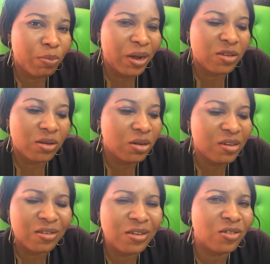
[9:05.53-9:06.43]
but
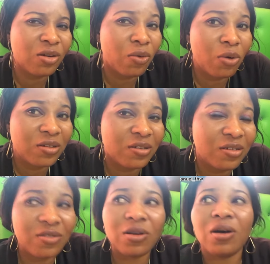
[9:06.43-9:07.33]
this is not what, this
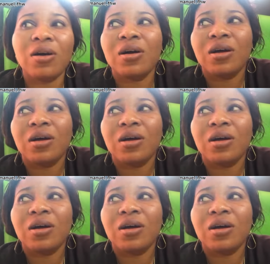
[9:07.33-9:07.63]
is not,